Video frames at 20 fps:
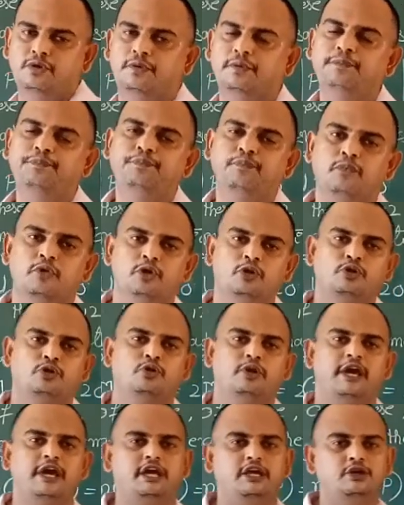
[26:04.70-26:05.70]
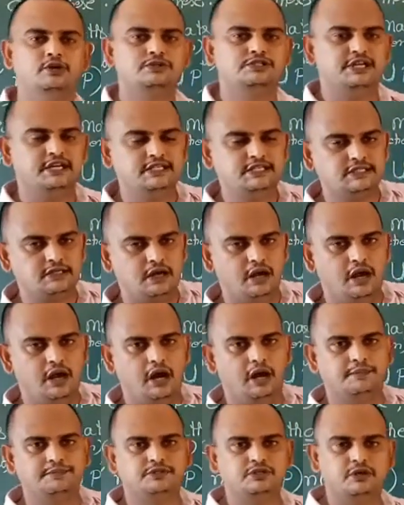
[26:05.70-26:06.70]
So, today you
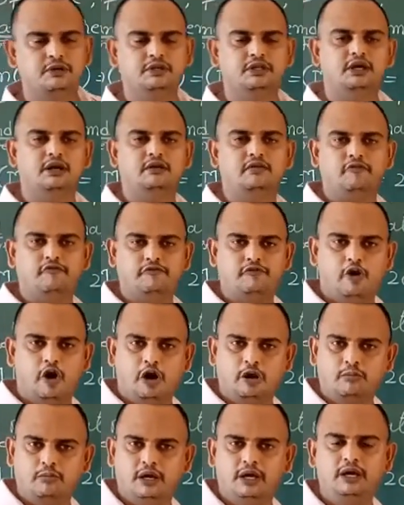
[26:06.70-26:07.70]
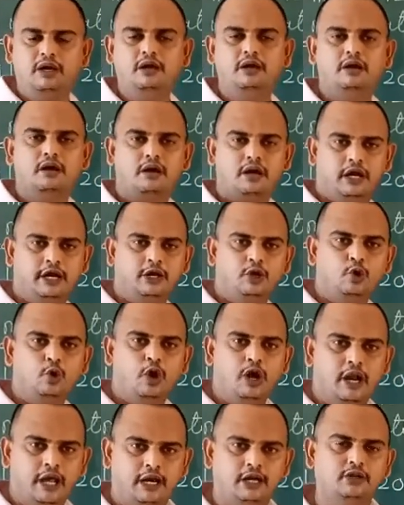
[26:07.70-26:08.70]
just observe that formula, try to
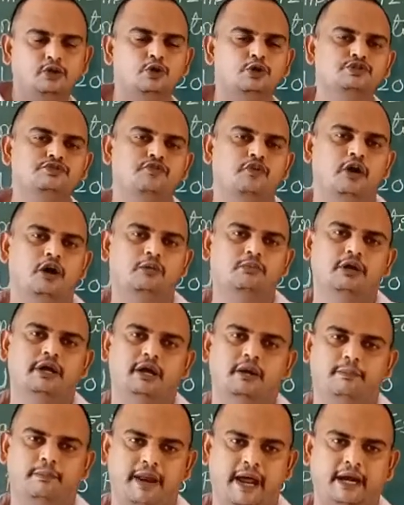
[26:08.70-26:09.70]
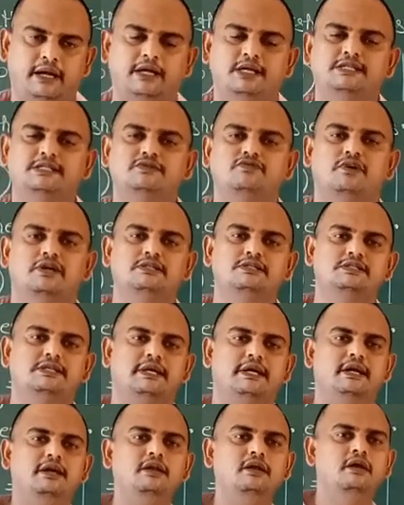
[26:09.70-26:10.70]
learn those formula and practice once
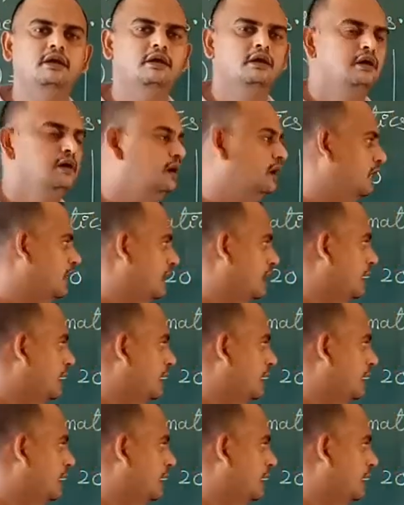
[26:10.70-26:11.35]
again.